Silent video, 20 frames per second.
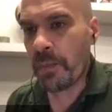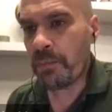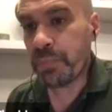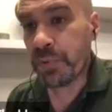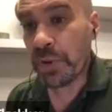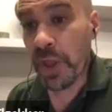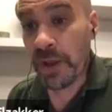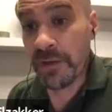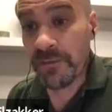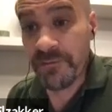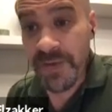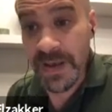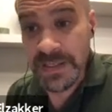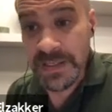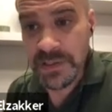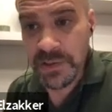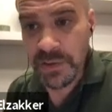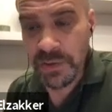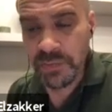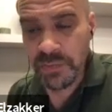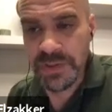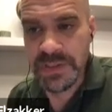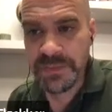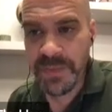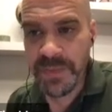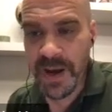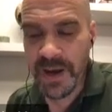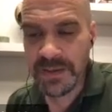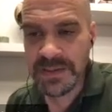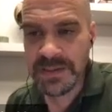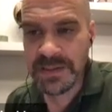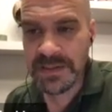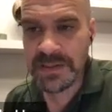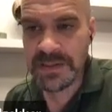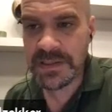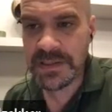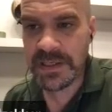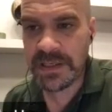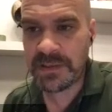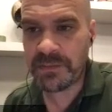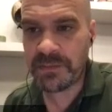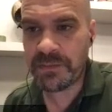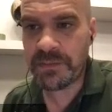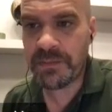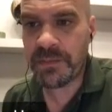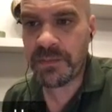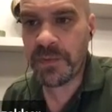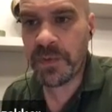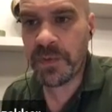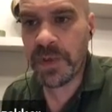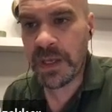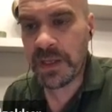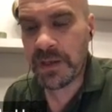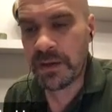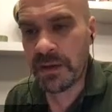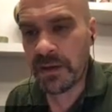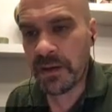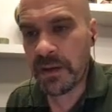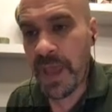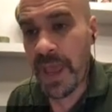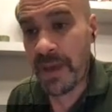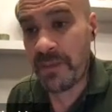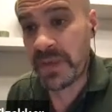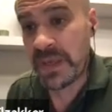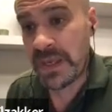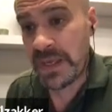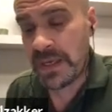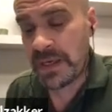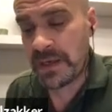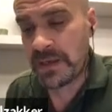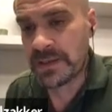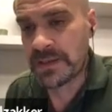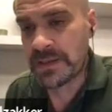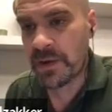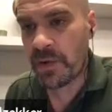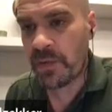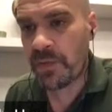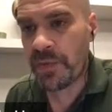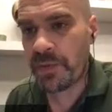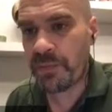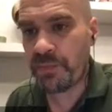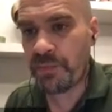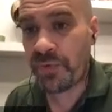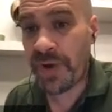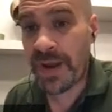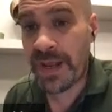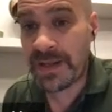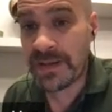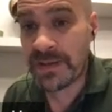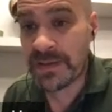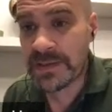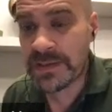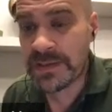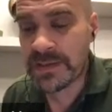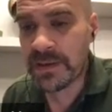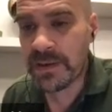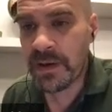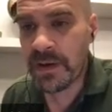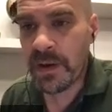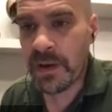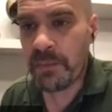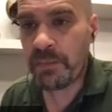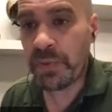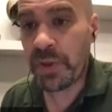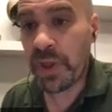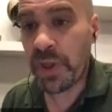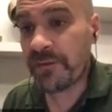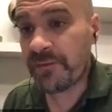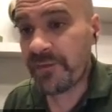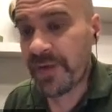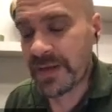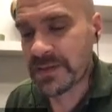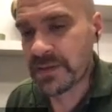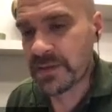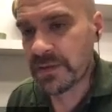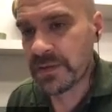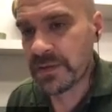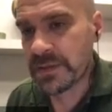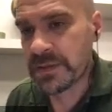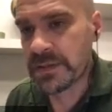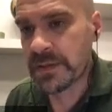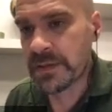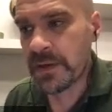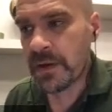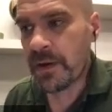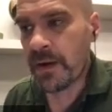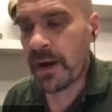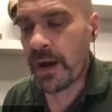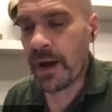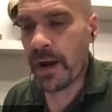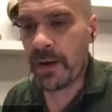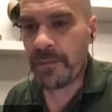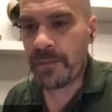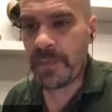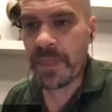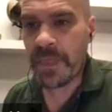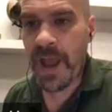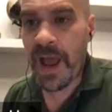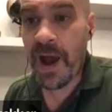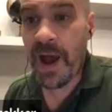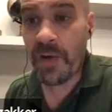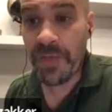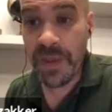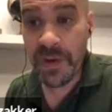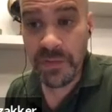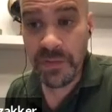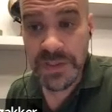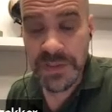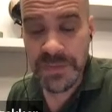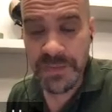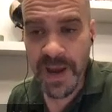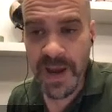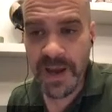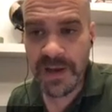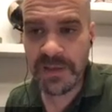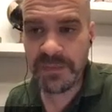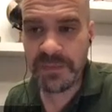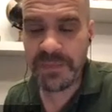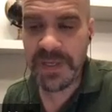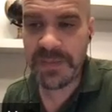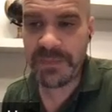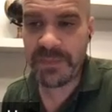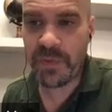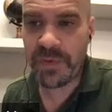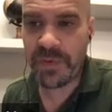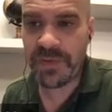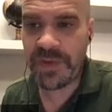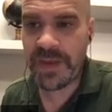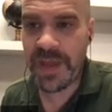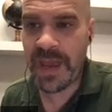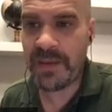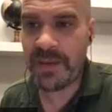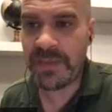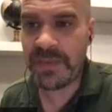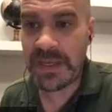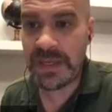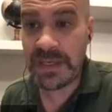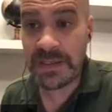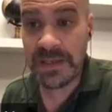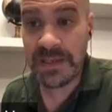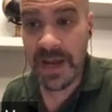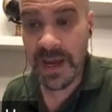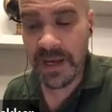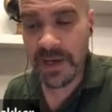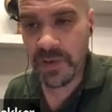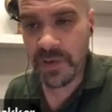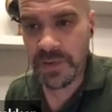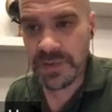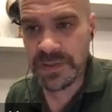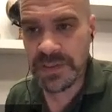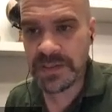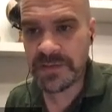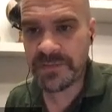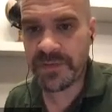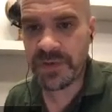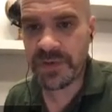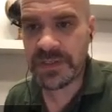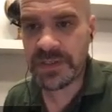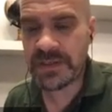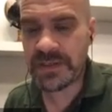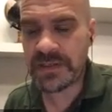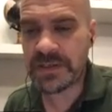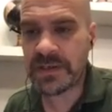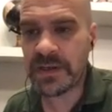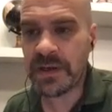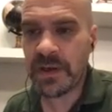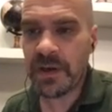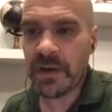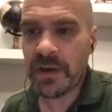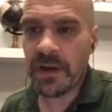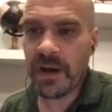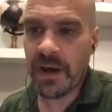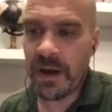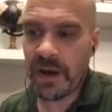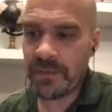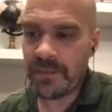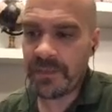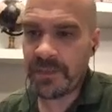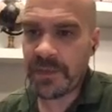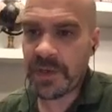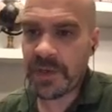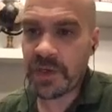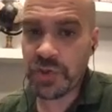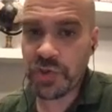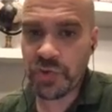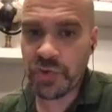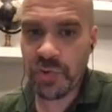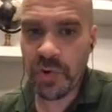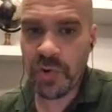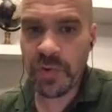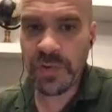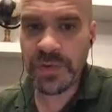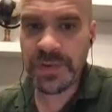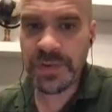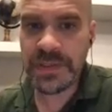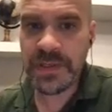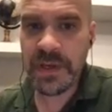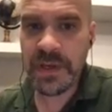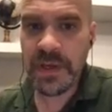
blood vessel responses in ME, so the brain's blood vessels, how they respond in people with the ME diagnosis versus controls.